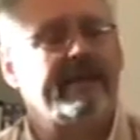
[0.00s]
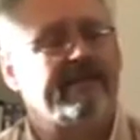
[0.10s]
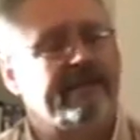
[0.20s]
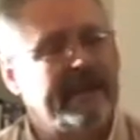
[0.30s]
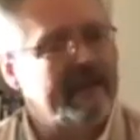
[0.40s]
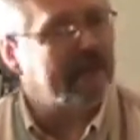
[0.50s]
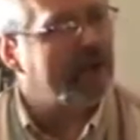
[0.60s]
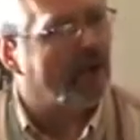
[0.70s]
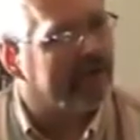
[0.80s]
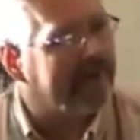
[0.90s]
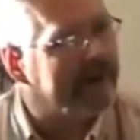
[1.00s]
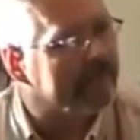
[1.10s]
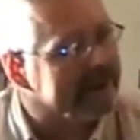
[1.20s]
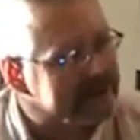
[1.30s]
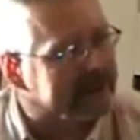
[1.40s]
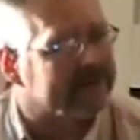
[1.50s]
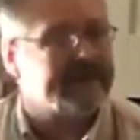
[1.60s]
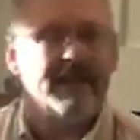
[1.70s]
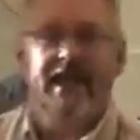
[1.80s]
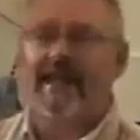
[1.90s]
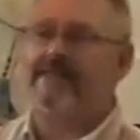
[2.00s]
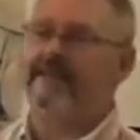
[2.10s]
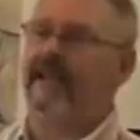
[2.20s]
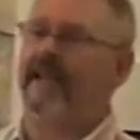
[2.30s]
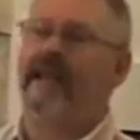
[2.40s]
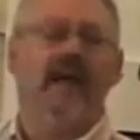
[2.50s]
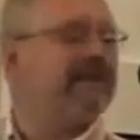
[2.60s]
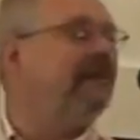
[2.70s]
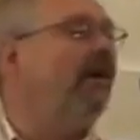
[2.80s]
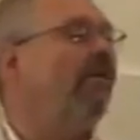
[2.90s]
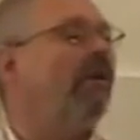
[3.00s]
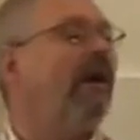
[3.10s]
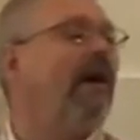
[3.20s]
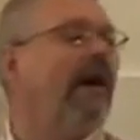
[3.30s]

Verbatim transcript: feel your vibration and say, So,